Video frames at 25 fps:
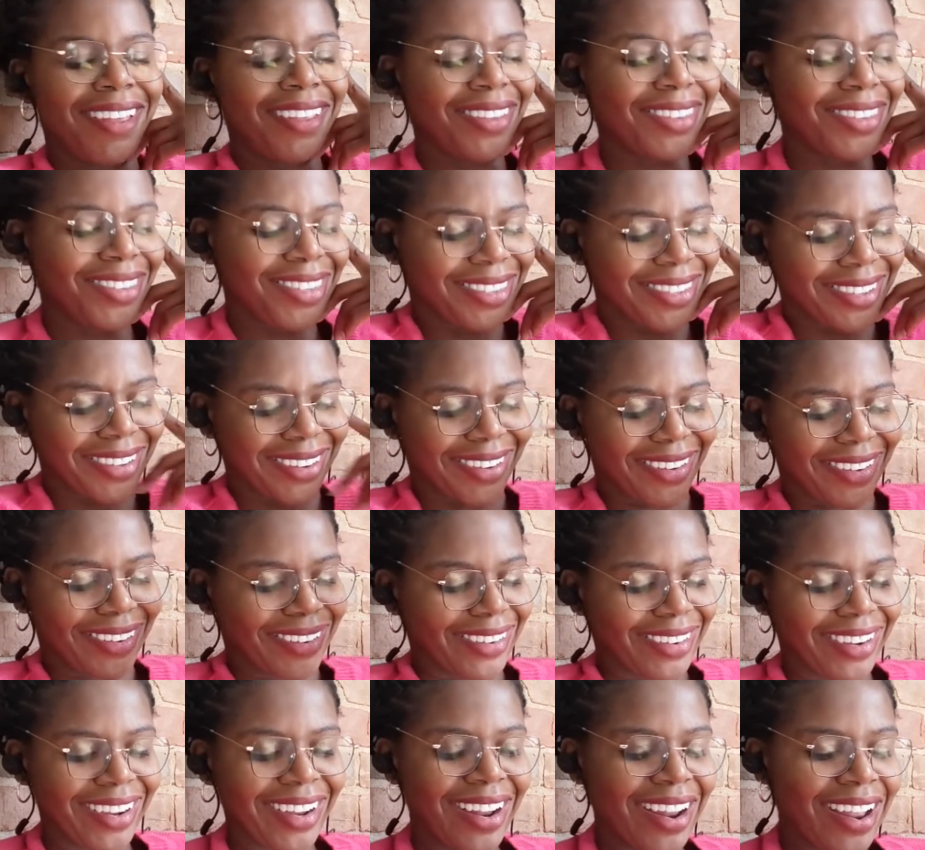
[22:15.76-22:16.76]

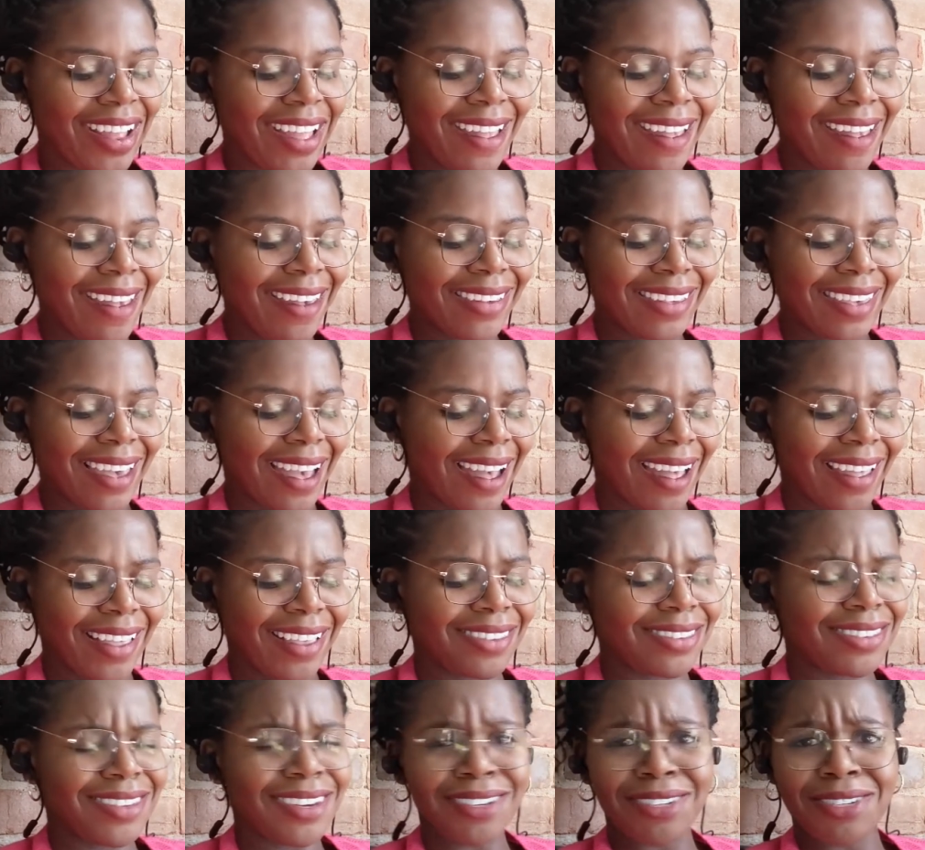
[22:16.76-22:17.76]
So yeah,
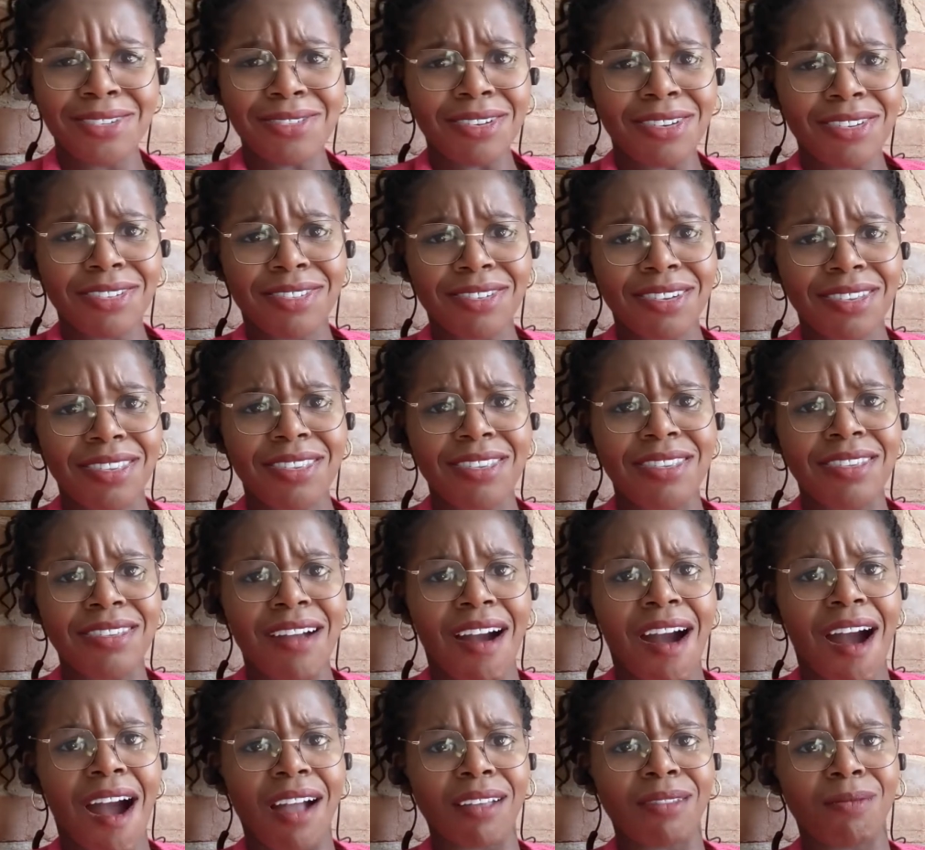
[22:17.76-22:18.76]
Isildur should
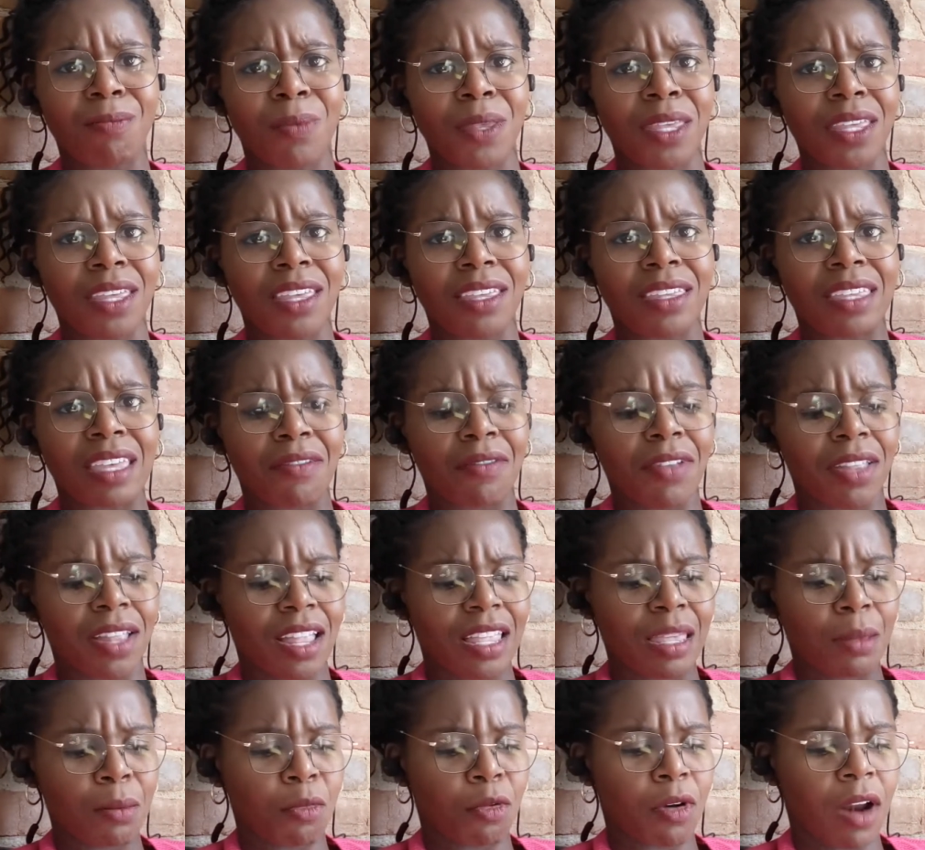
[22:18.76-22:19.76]
not be given
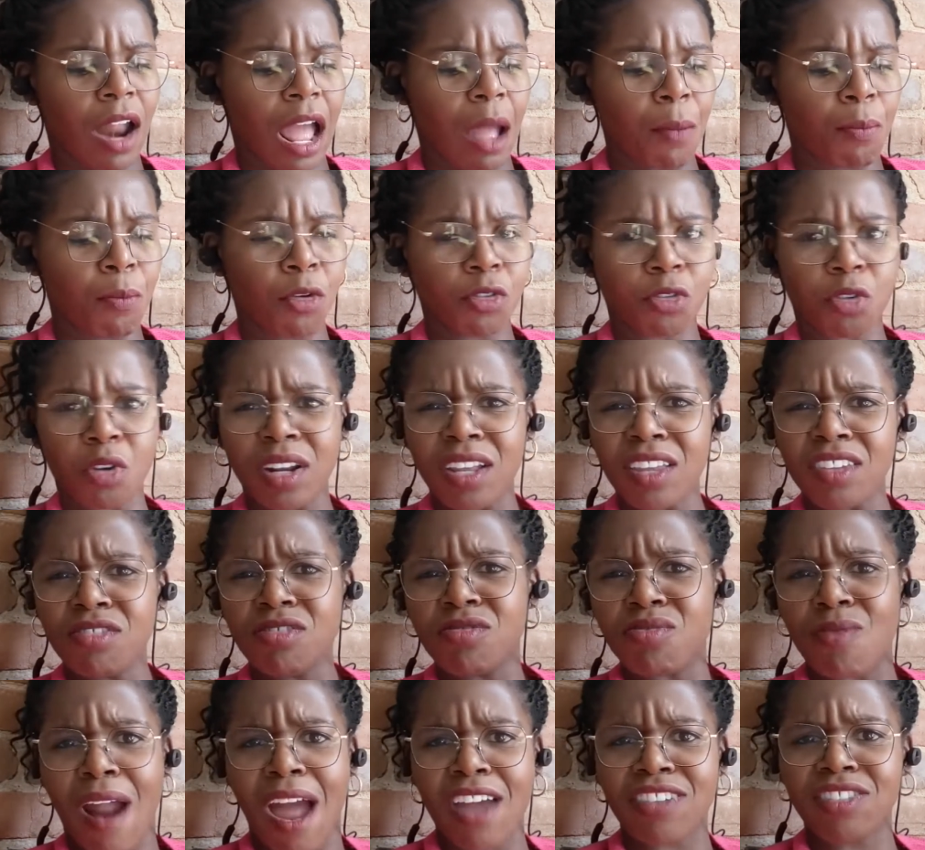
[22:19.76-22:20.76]
any more apples, or
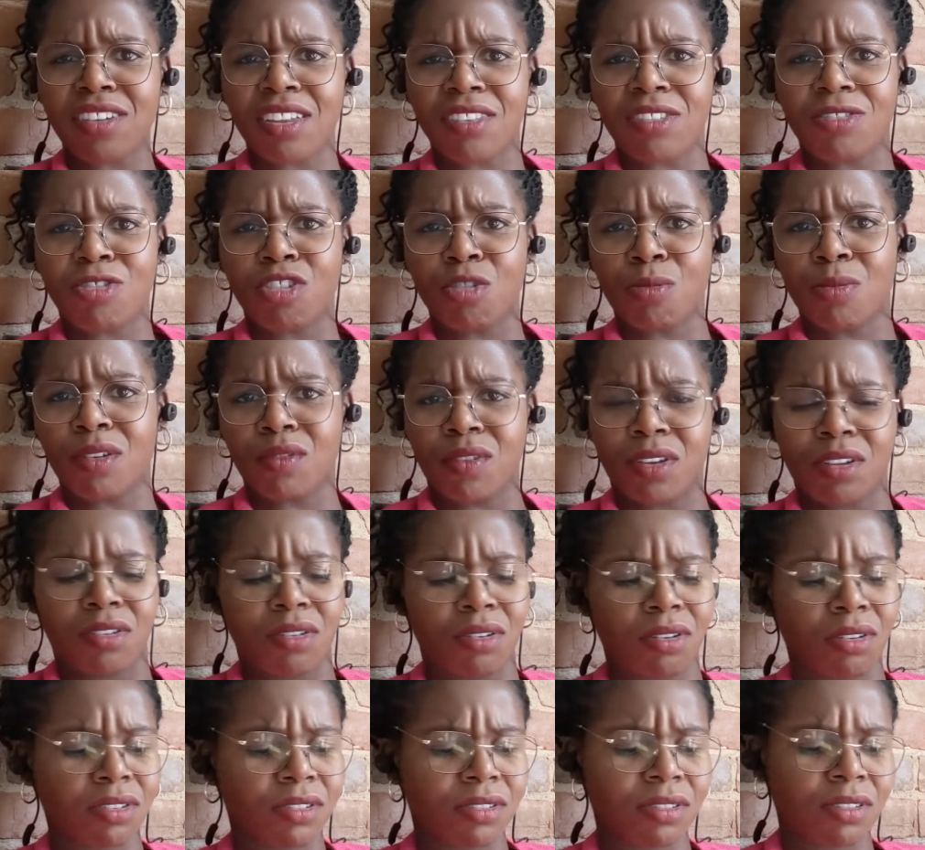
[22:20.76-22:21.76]
his rations should be
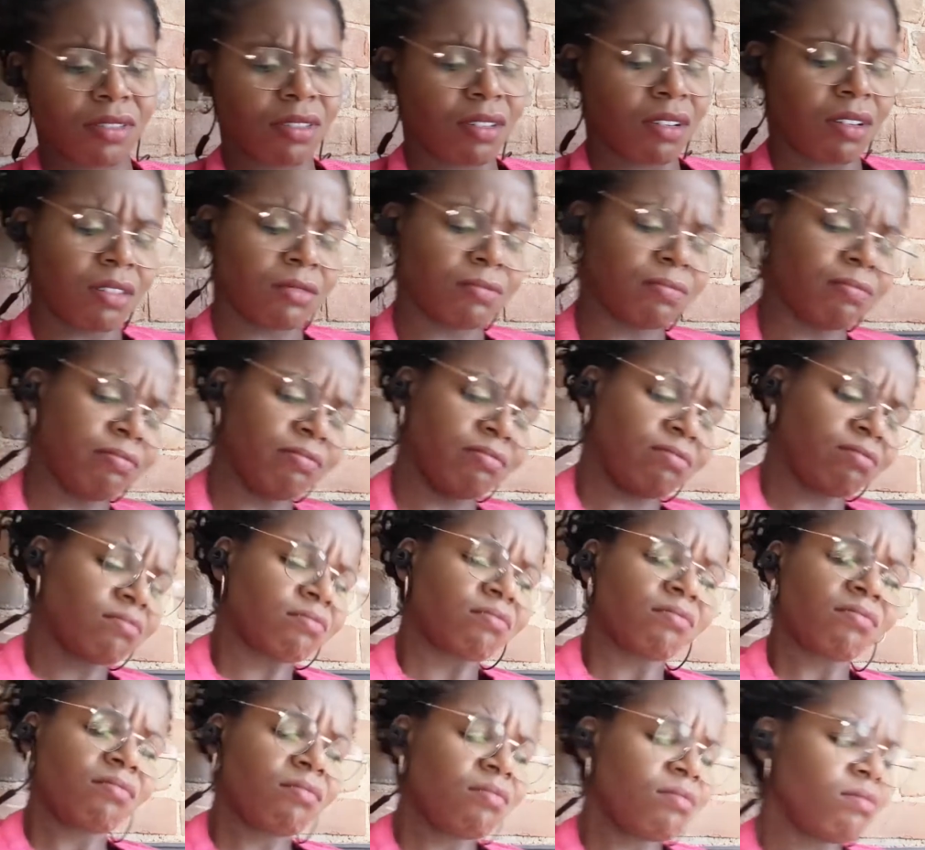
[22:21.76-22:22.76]
reduced. So
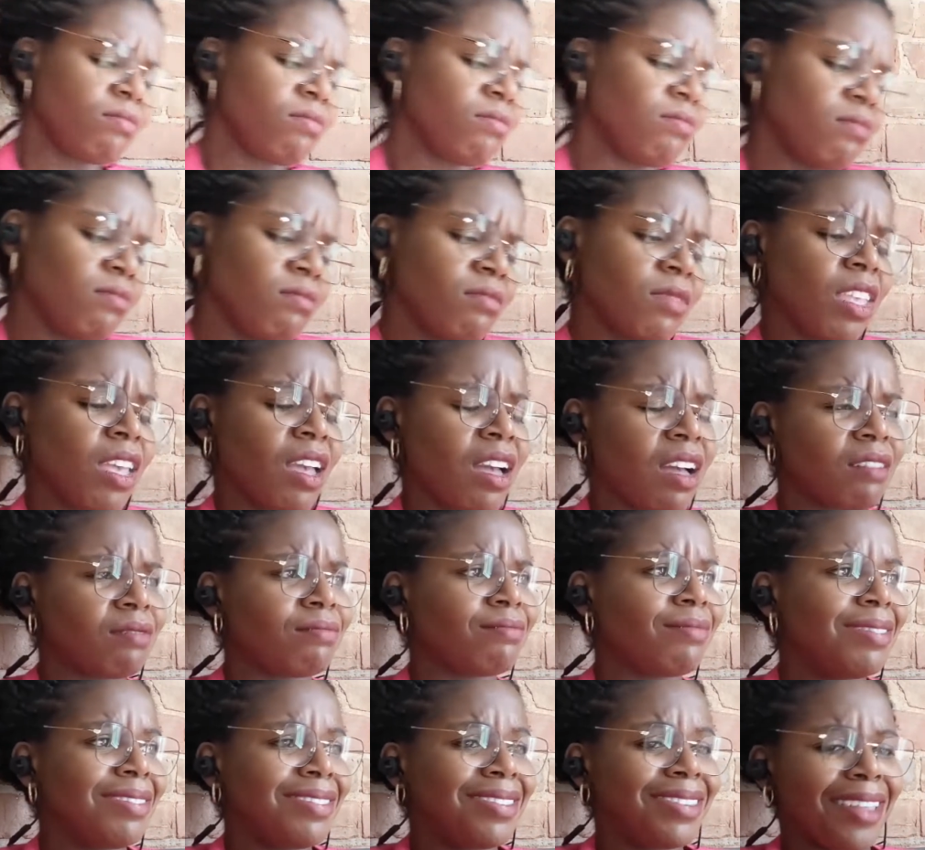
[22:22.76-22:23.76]
yeah,
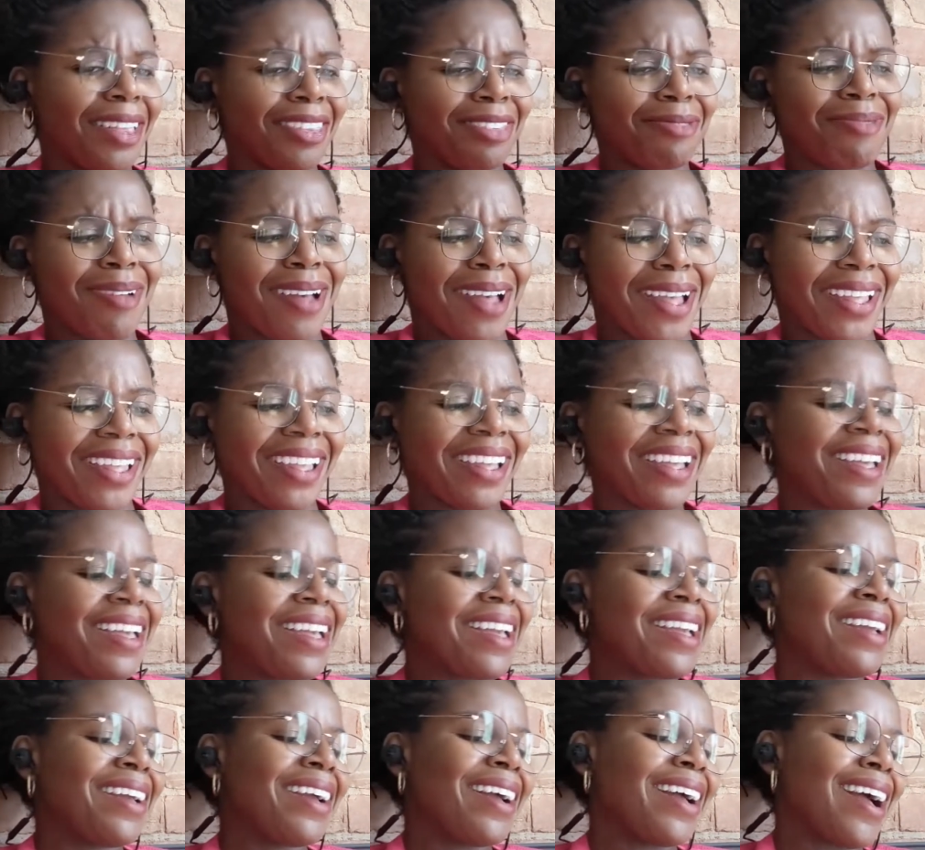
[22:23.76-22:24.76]
that's my
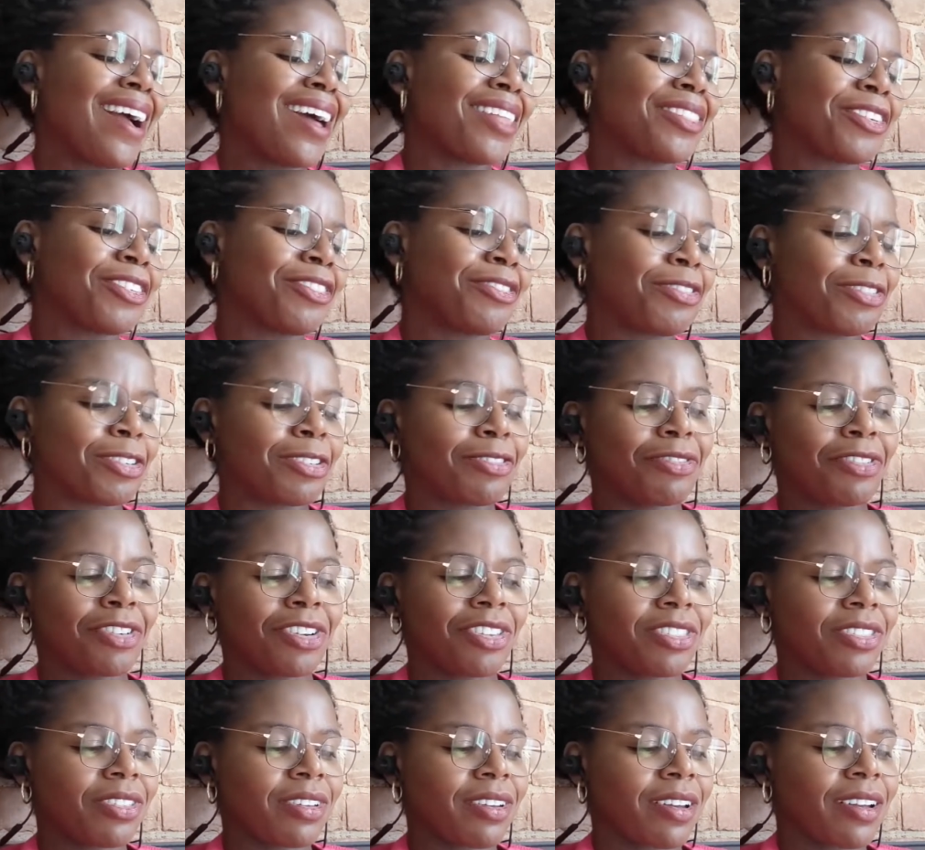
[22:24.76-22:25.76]
other food
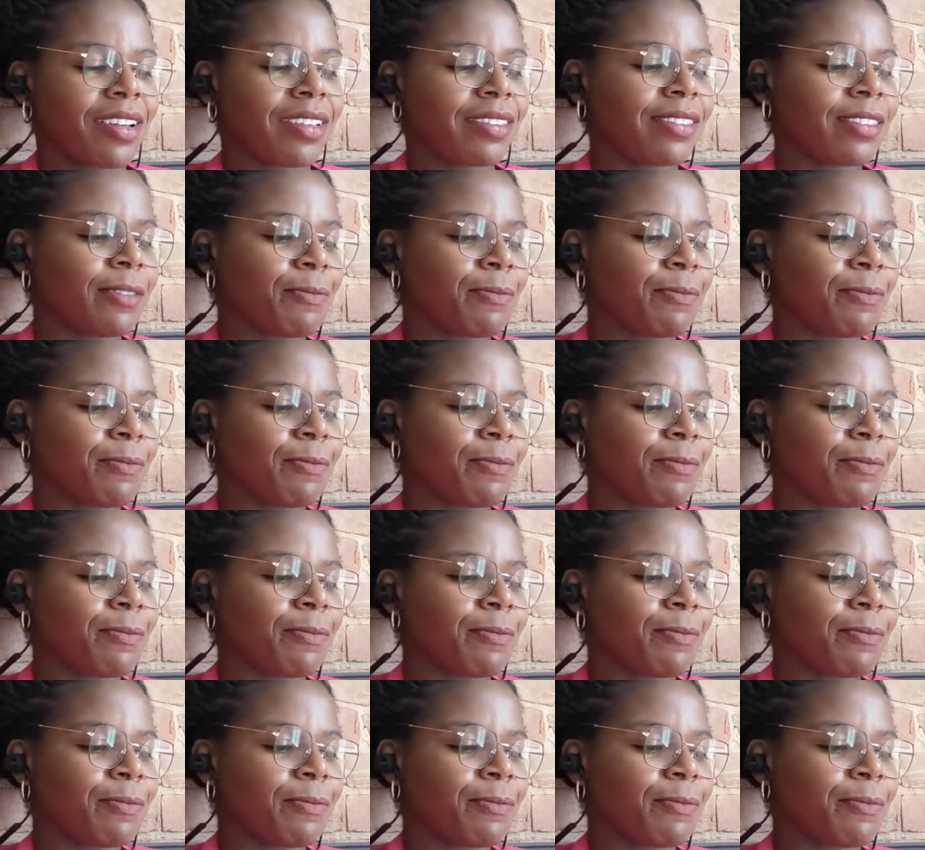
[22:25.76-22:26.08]
for thought.